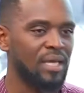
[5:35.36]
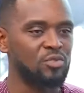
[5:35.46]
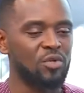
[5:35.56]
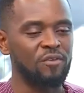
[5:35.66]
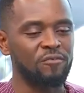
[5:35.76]
And
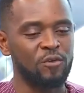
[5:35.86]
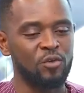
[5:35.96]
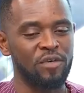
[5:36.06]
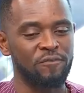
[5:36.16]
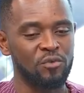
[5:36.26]
so if
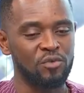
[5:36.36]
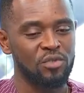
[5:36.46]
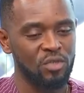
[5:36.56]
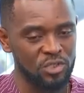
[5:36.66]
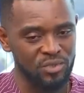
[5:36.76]
you
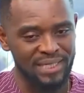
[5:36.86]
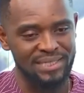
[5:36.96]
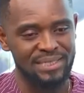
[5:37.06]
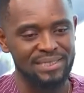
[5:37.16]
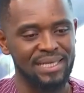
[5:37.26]

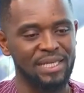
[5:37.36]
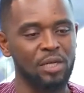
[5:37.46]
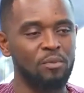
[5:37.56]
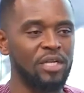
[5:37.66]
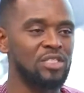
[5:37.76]
contract it and
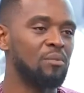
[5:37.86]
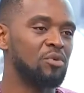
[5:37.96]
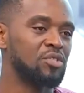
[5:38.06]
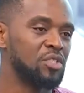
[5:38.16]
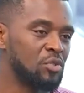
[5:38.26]
your body is not
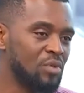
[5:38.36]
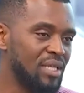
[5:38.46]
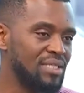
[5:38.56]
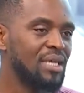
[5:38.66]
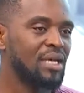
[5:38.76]
able to deal with
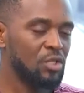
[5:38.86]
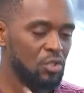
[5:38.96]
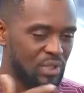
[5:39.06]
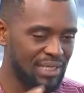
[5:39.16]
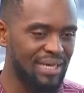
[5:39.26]
it,
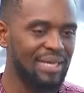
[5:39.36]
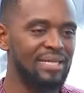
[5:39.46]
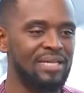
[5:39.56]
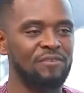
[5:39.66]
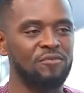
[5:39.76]
you can
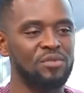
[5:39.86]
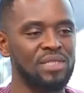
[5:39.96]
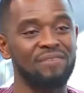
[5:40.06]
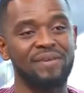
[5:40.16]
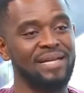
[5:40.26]
in the
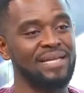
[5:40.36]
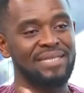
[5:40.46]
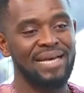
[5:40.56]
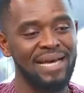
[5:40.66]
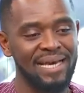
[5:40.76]
future. In fact, there's
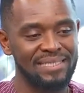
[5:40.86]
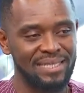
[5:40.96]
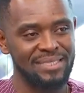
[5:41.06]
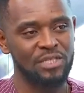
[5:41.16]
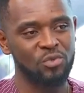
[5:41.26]
a high
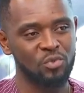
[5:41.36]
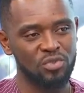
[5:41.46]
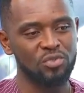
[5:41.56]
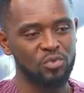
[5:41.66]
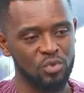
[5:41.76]
chance that you
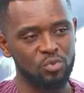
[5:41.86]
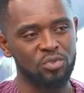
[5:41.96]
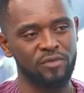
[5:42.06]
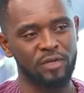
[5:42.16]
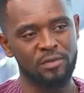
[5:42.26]

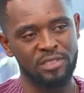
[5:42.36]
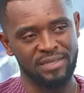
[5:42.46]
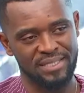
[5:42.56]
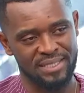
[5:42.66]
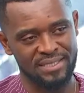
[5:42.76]
will develop
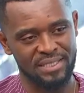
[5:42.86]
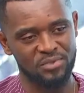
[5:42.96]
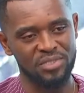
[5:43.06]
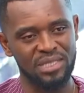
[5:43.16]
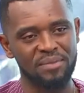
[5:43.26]
cervical cancer.
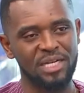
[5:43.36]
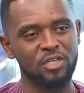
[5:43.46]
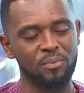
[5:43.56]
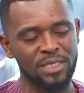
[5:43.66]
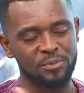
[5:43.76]
So it's something that
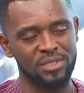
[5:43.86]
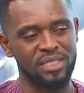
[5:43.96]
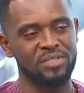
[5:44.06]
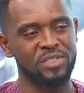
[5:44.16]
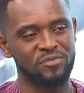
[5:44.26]
you must
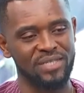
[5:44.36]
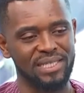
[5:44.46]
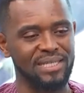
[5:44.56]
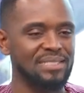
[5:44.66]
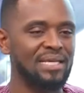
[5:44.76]
protect yourself against.